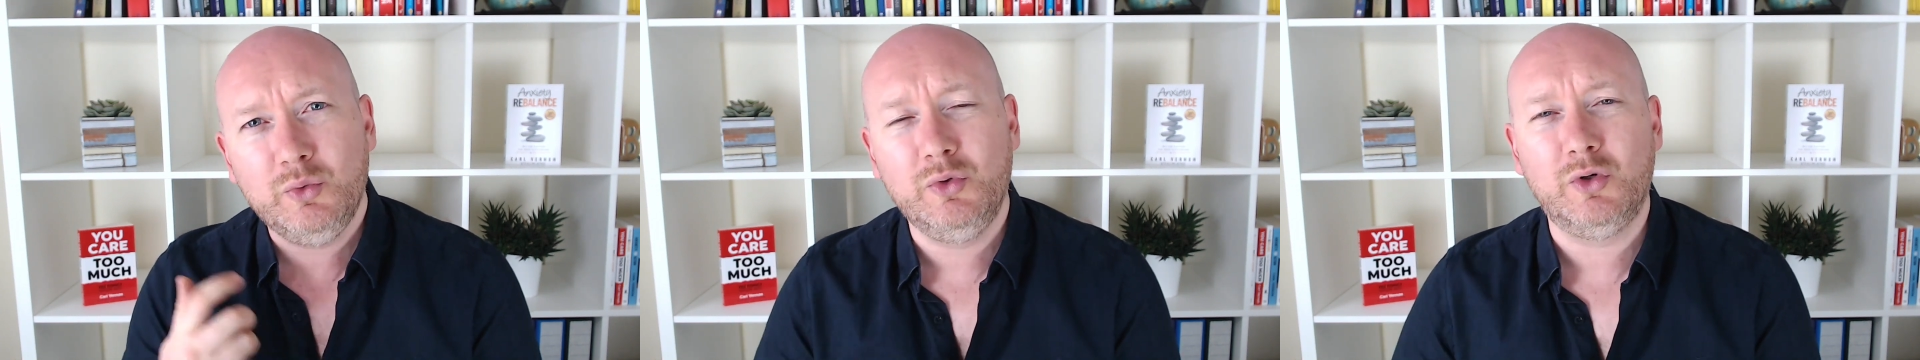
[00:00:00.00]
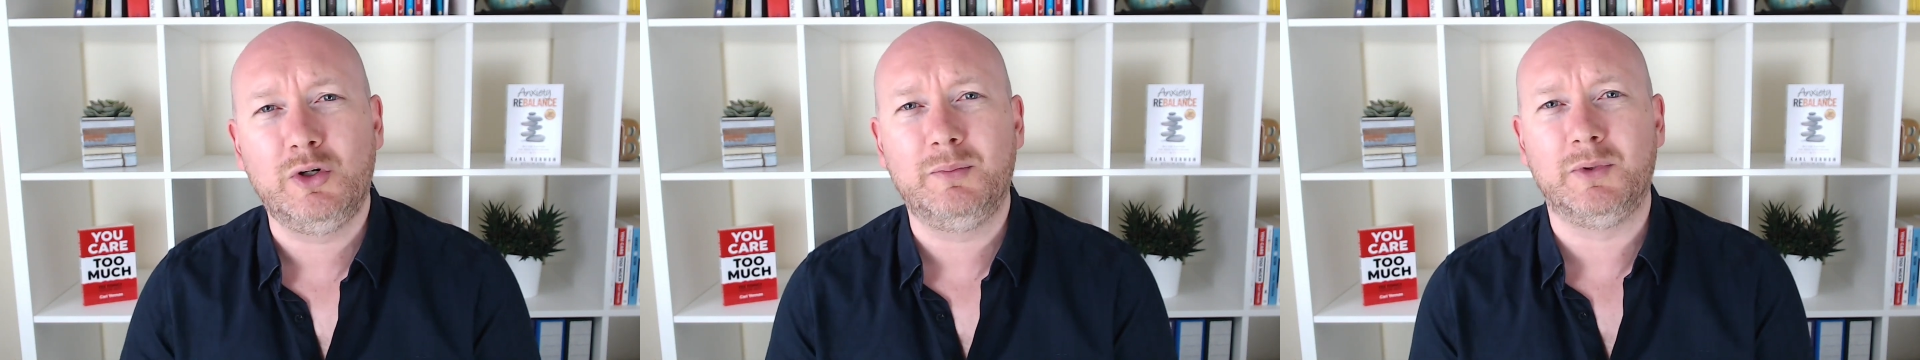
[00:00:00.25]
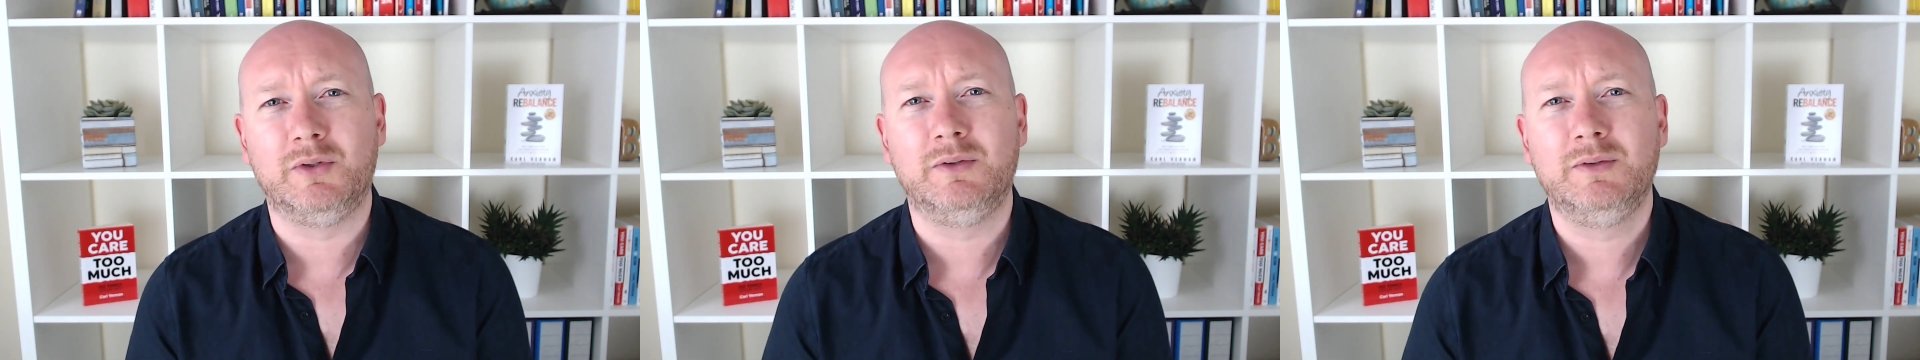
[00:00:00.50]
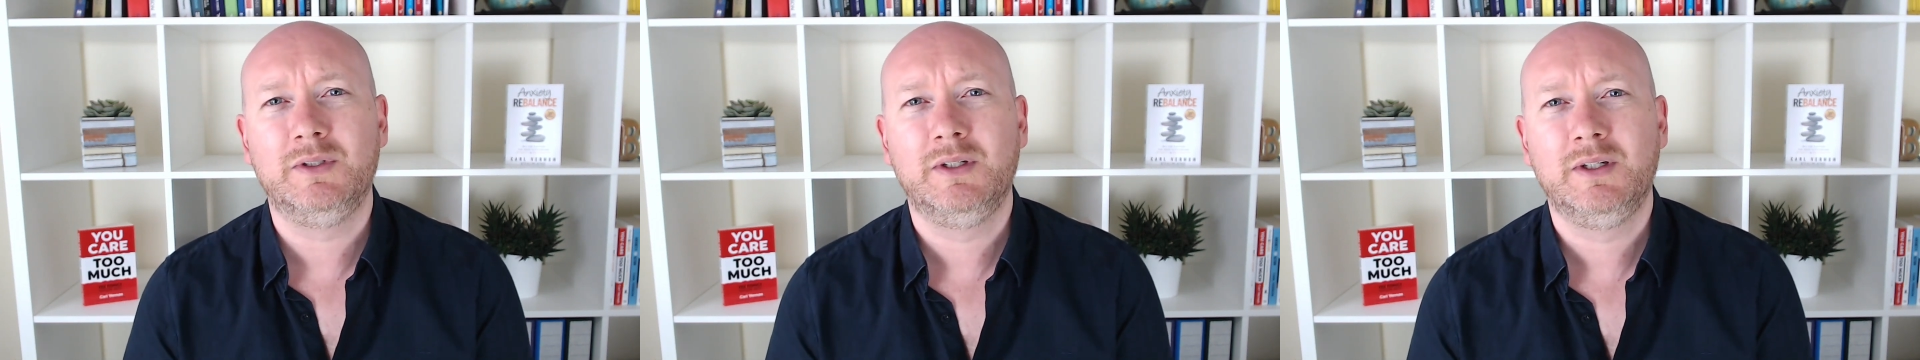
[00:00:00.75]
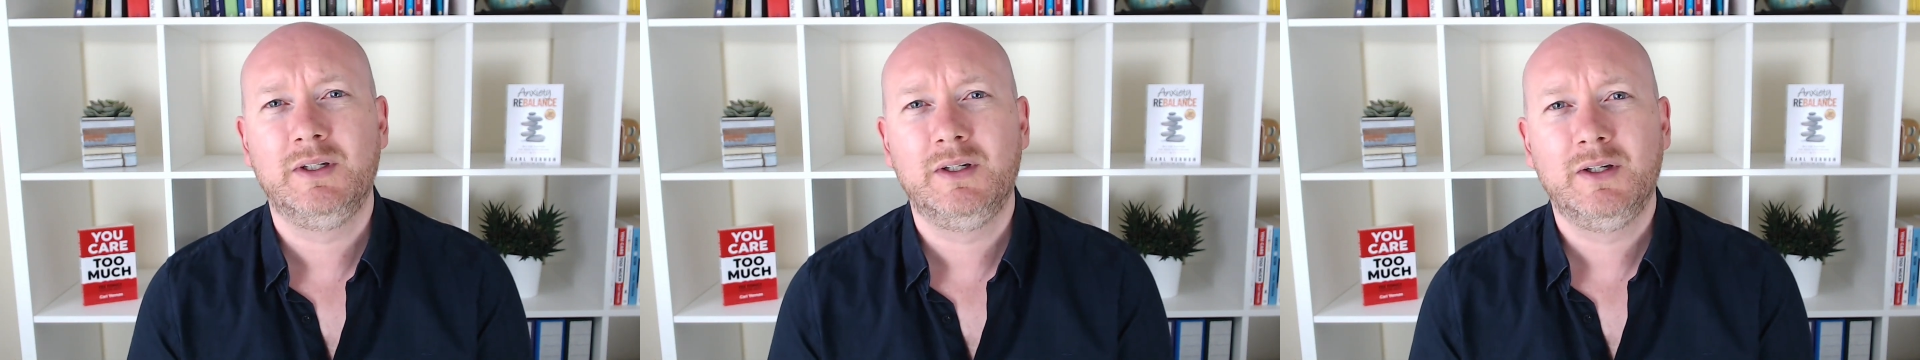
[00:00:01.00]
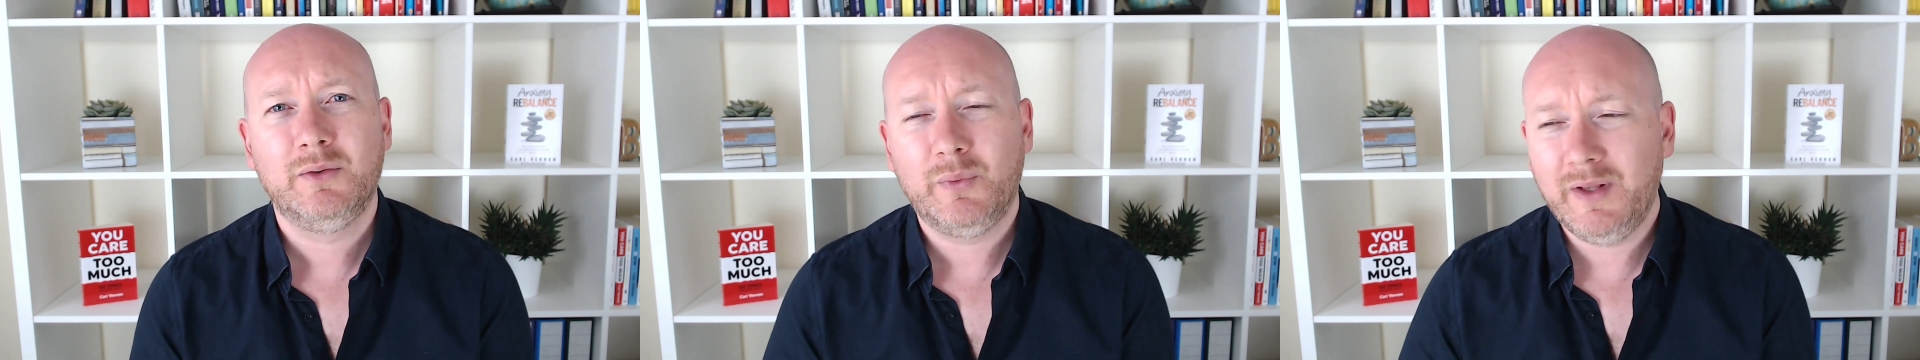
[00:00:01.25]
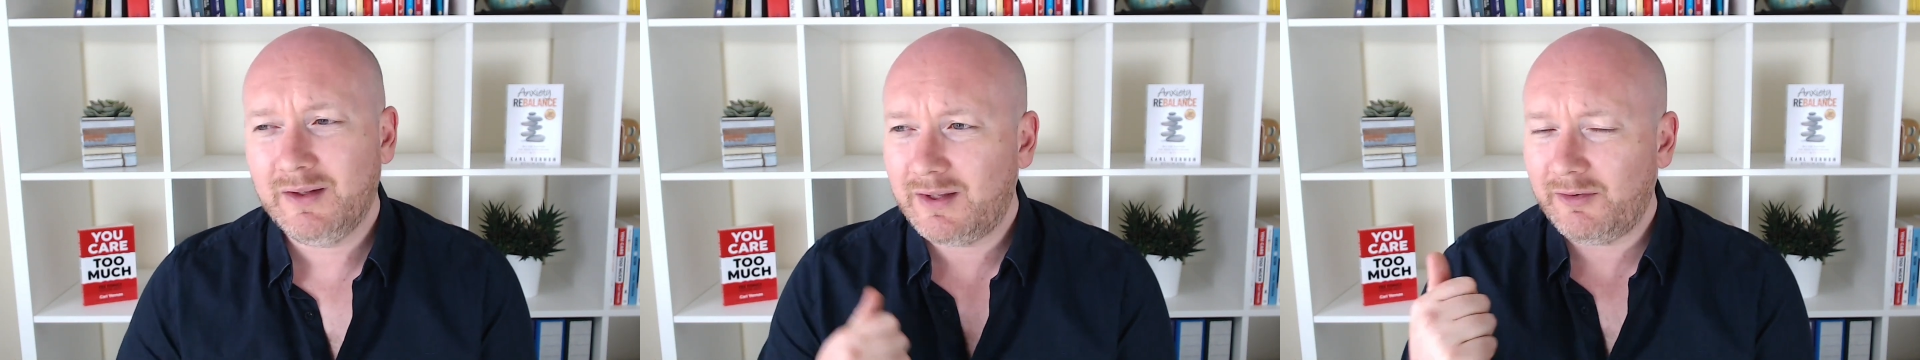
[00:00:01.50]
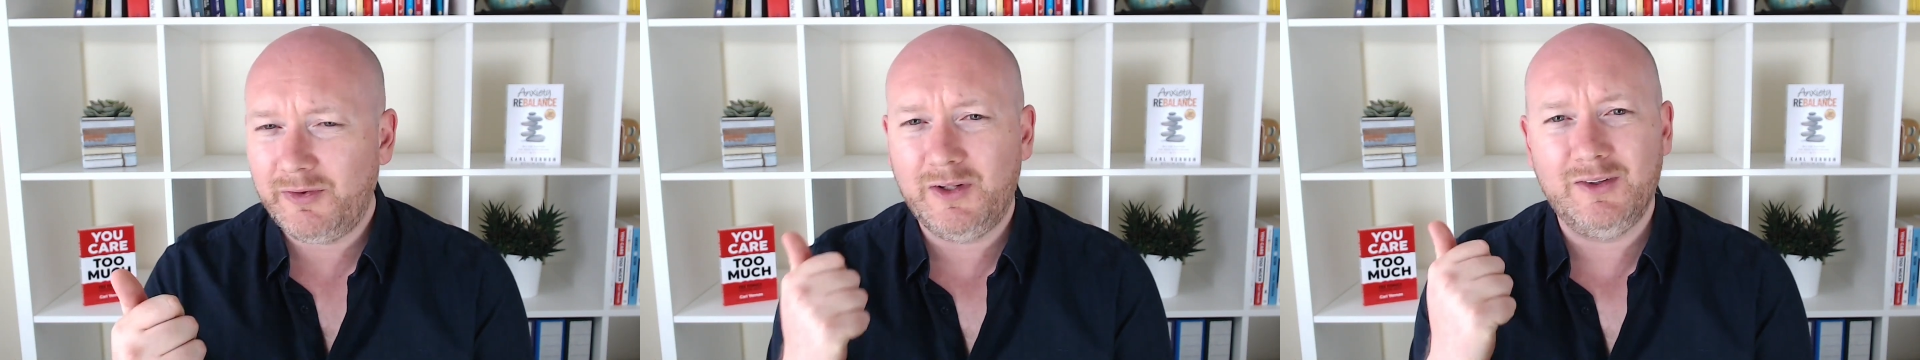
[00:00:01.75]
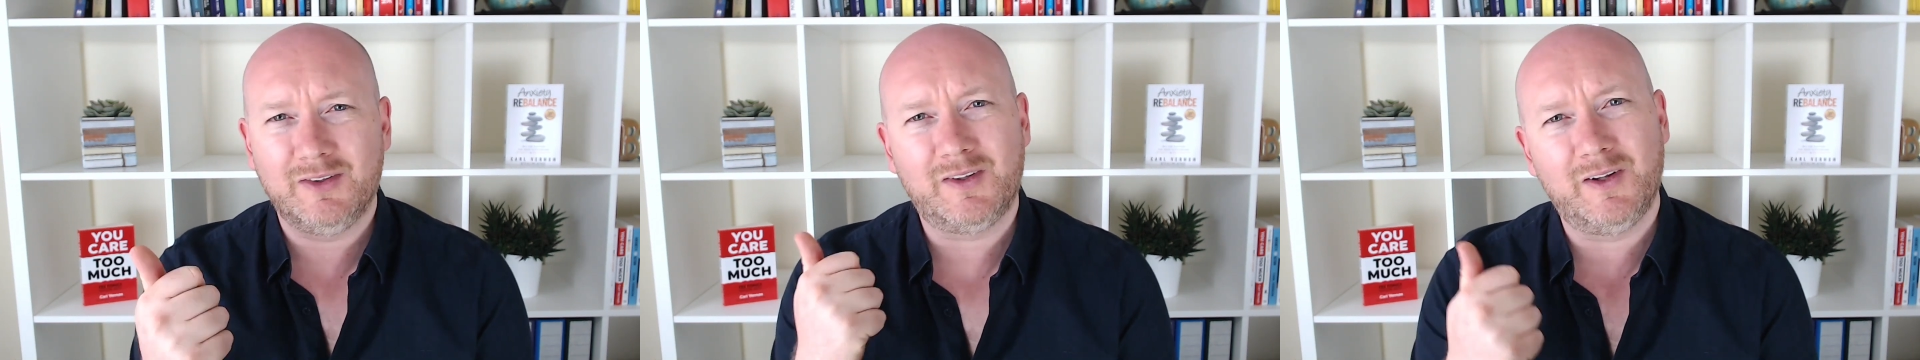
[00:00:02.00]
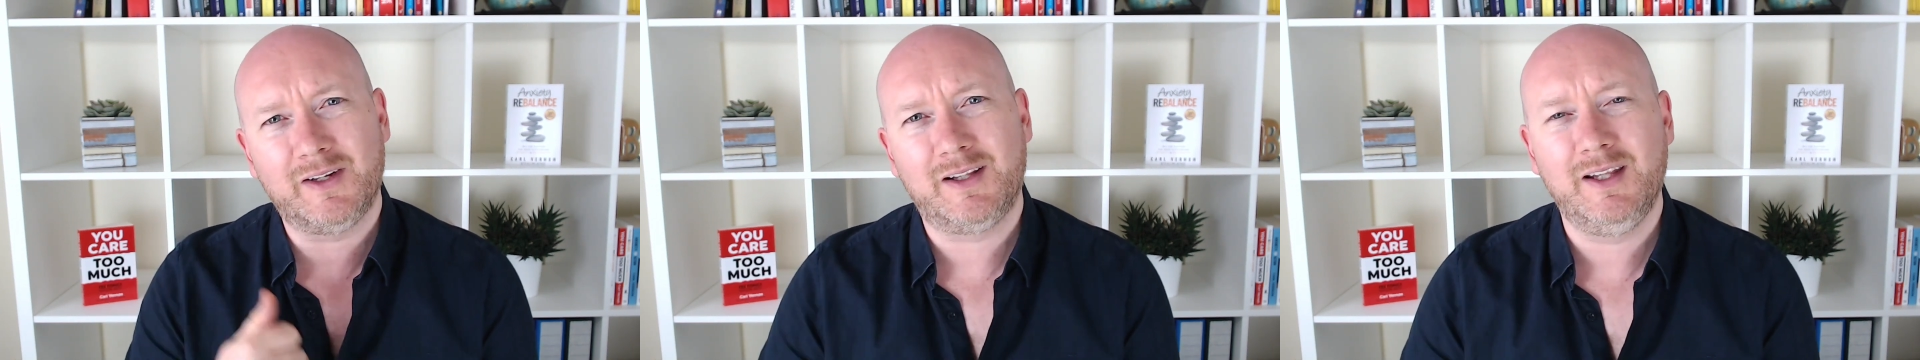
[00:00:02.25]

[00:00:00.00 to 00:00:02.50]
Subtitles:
normal when there's evidence like